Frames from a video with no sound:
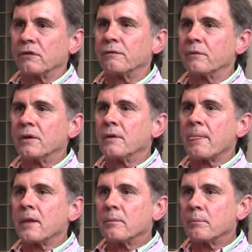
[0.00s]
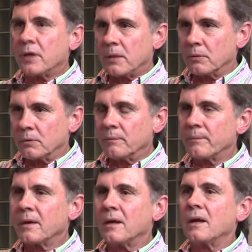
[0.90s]
of people,
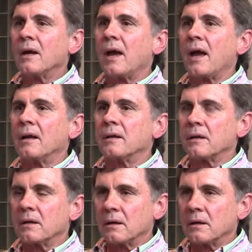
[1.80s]
and